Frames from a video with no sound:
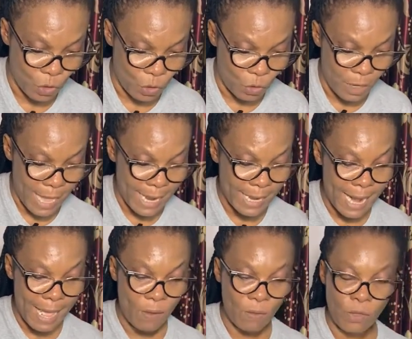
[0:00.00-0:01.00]
you can
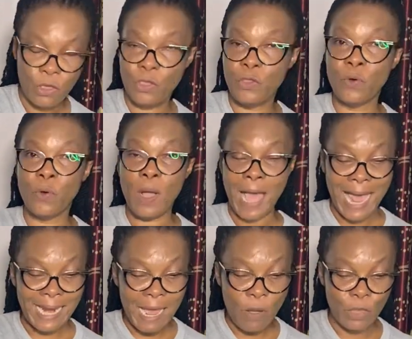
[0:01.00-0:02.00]
now
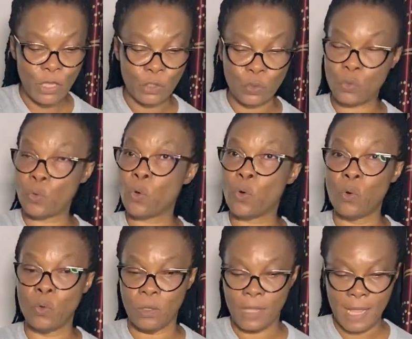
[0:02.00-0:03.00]
allow it to
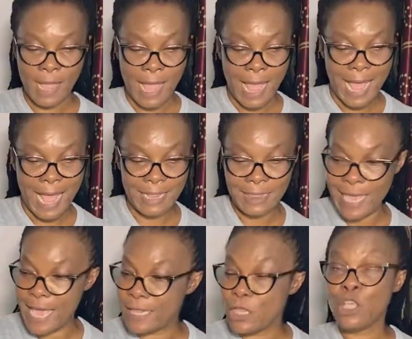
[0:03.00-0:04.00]
cool and
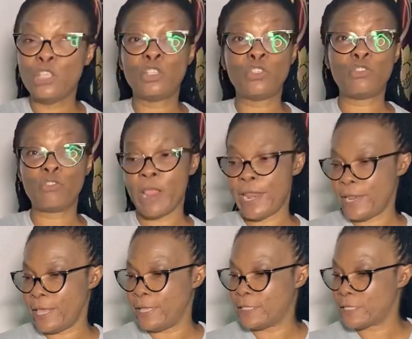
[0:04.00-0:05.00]
then strain
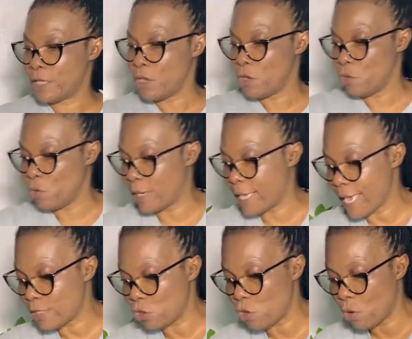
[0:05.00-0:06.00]
it. You
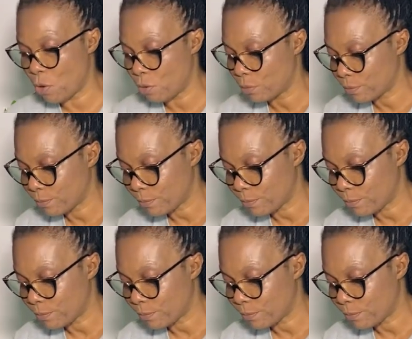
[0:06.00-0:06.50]
get your